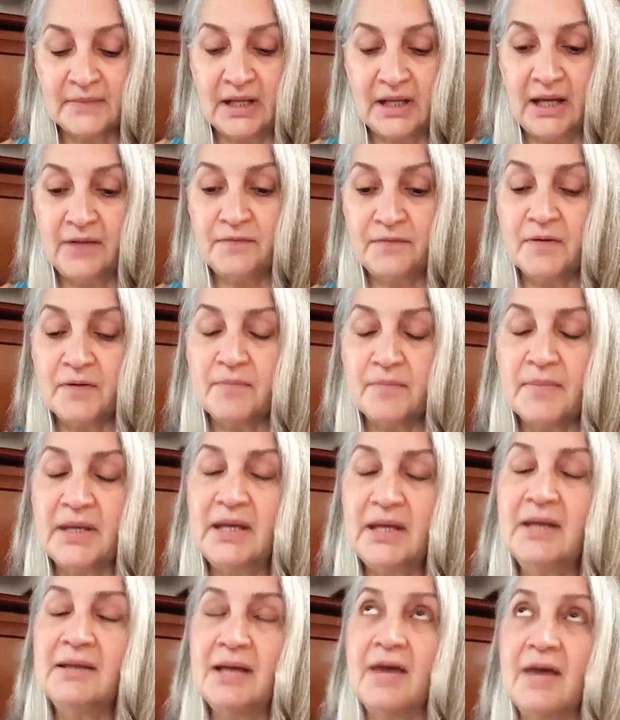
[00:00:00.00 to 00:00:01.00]
And for
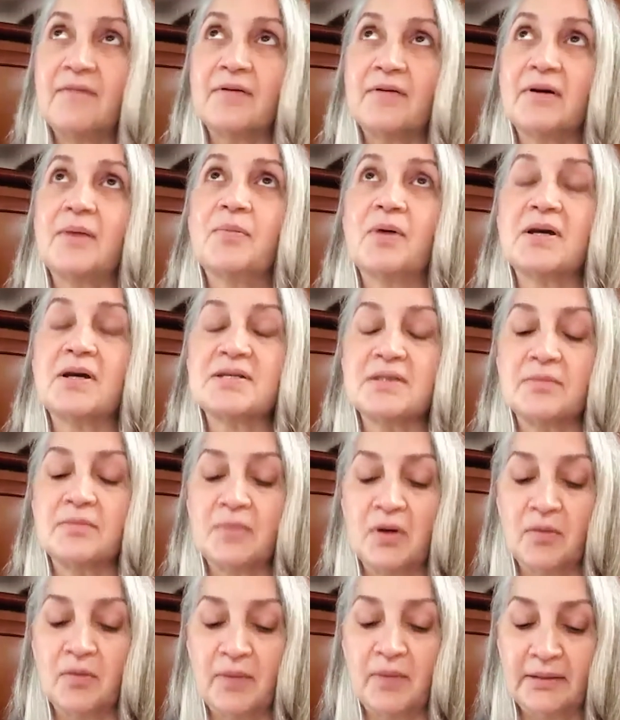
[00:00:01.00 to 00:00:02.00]
me, in that very present
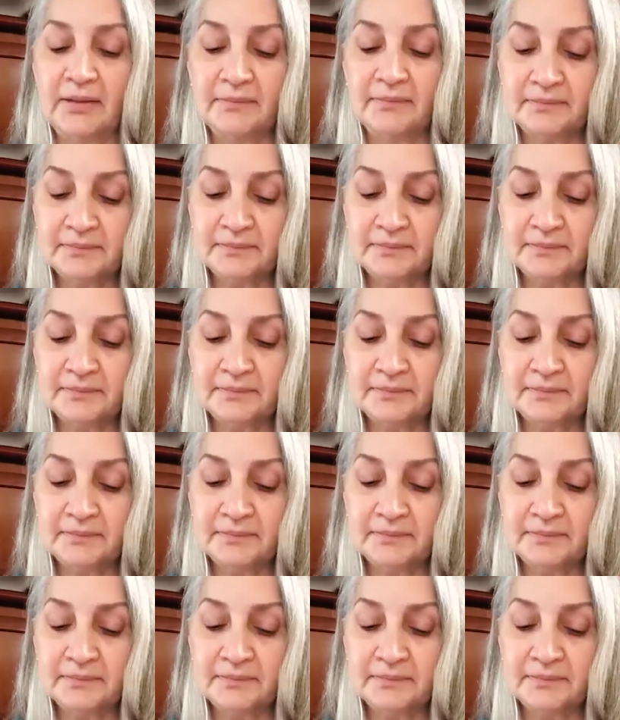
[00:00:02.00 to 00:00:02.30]
moment,